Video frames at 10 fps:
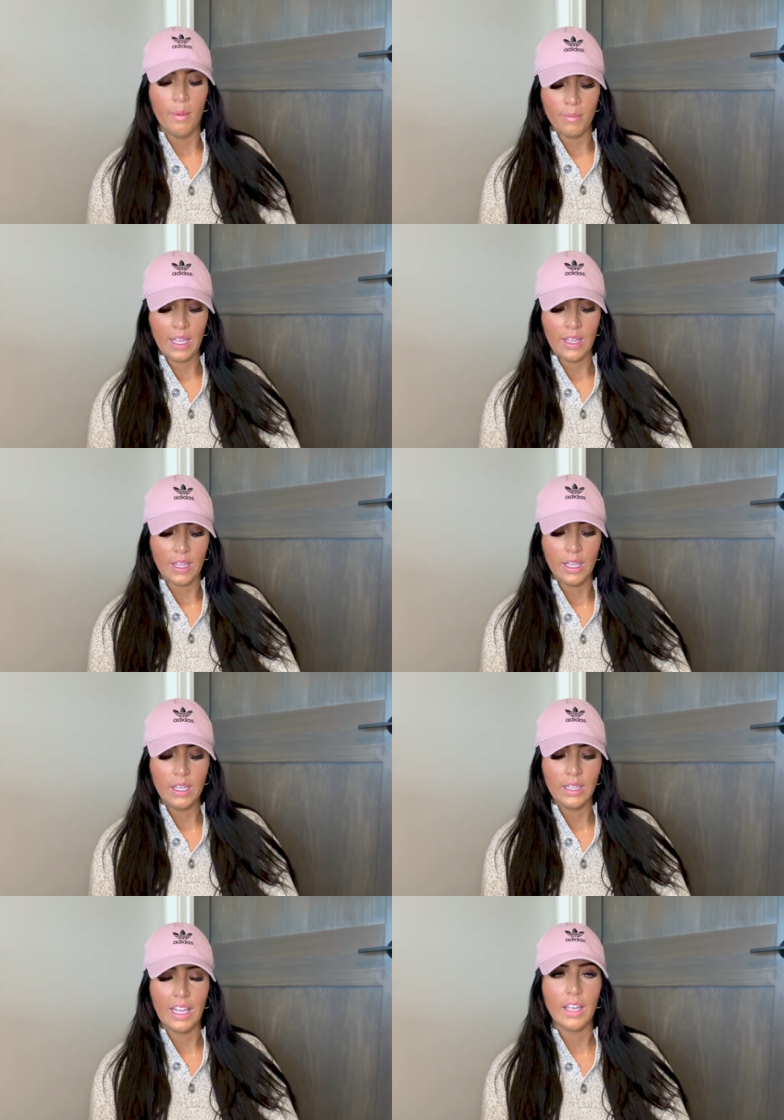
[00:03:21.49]
they
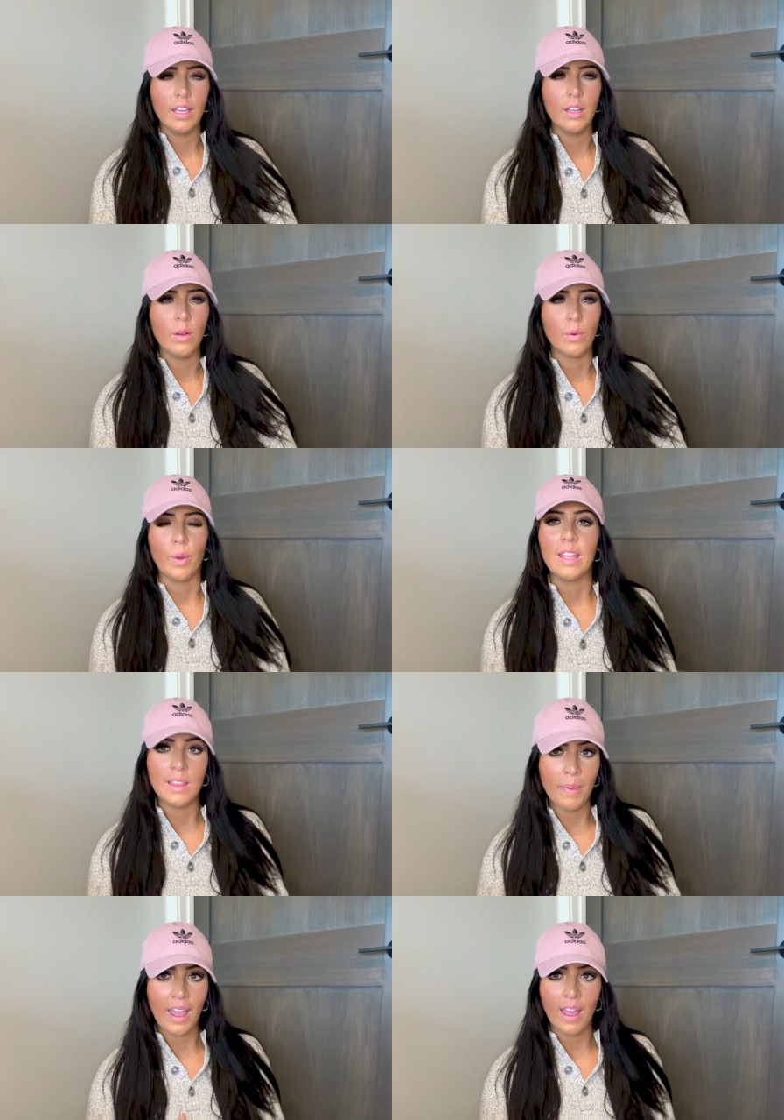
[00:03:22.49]
like rate the
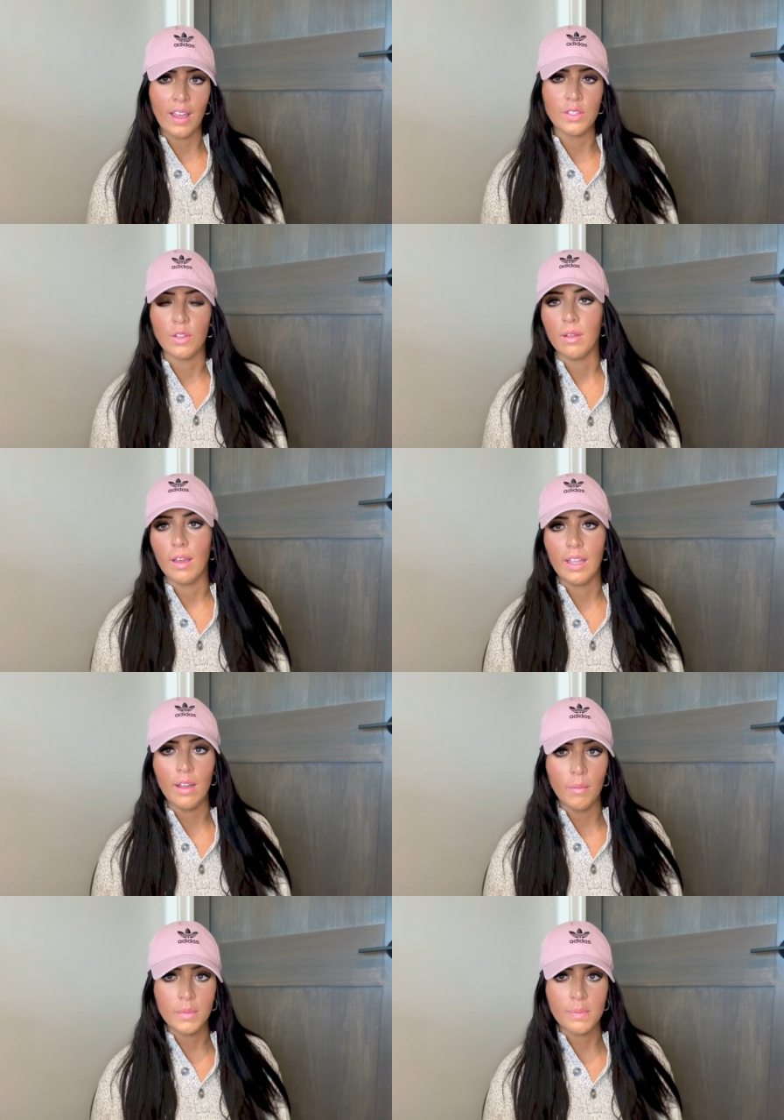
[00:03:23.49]
bags or the
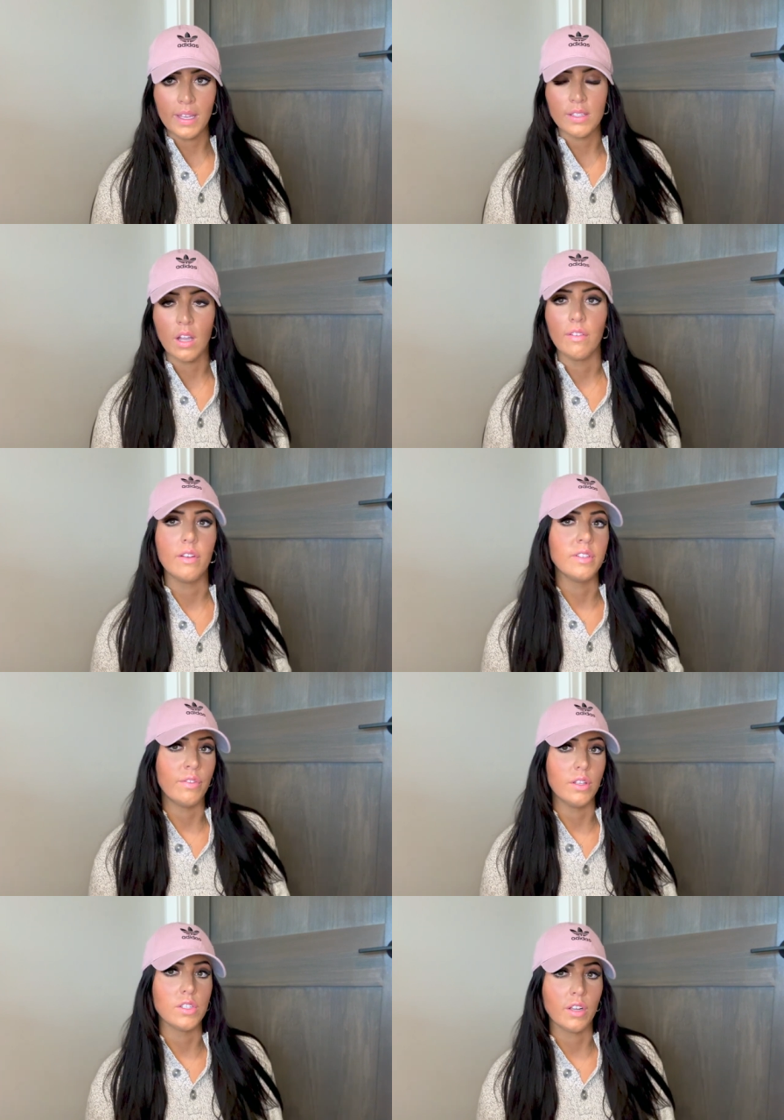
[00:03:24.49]
items based off of
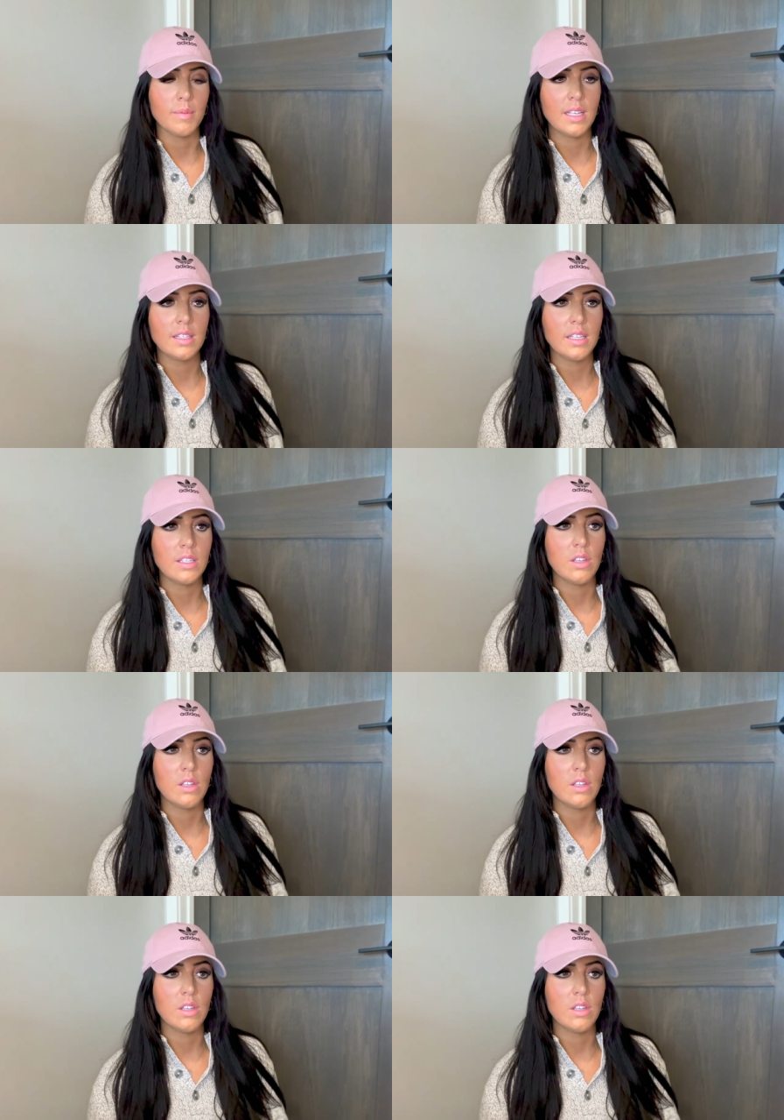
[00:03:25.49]
different circumstances.